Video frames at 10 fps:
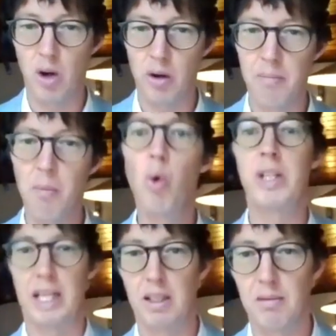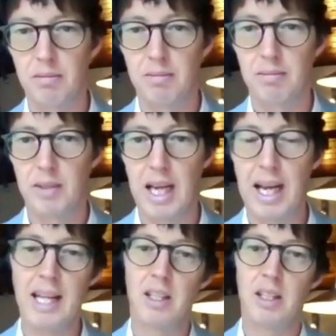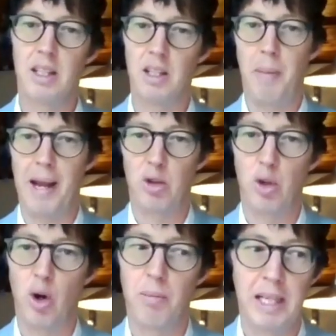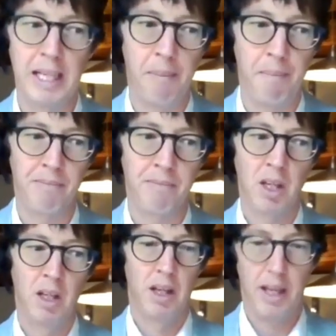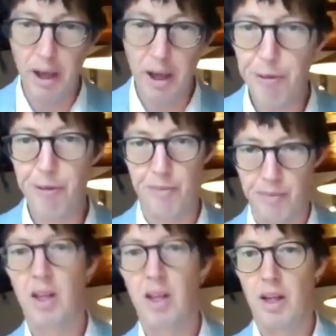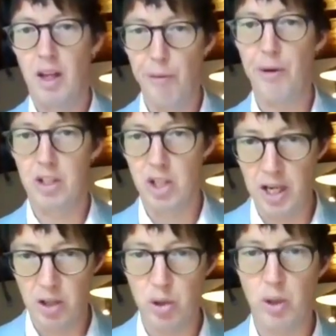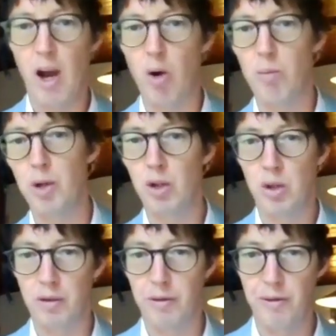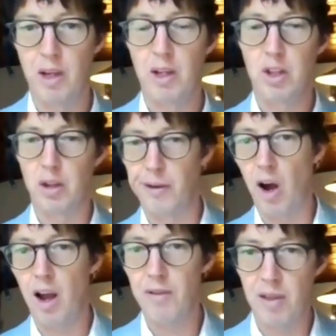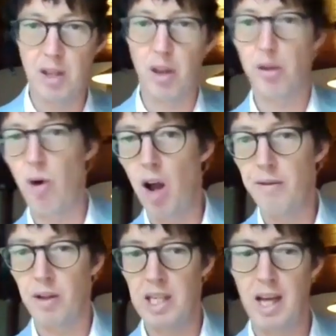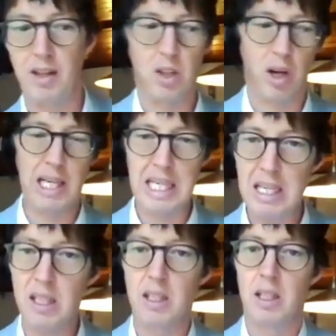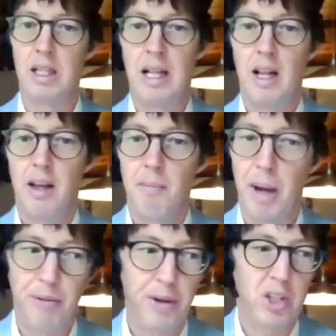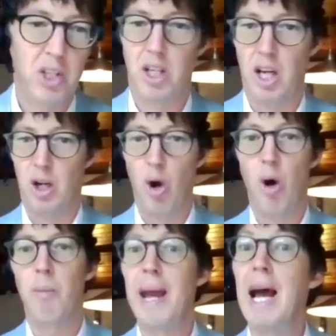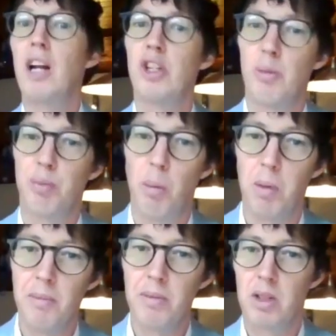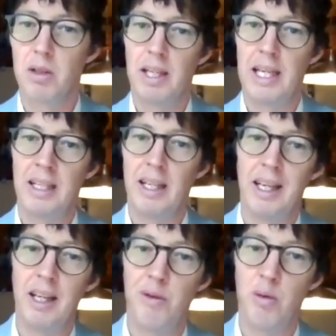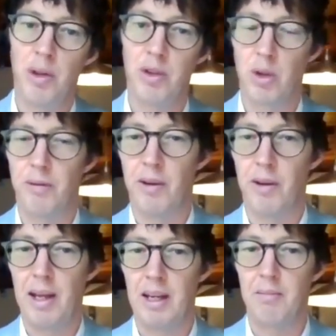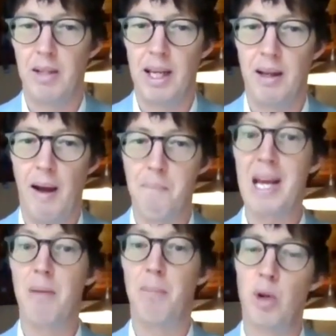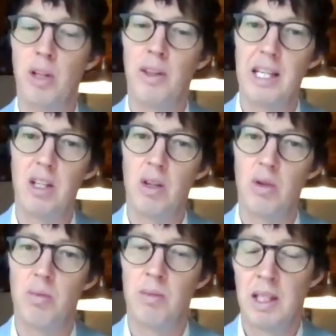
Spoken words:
on more debt against this backdrop? If it's going to sort of help you sort of survive and then thrive on the other side, yes. But if it's just going to compound your problems and leave you with sort of a bigger burden that you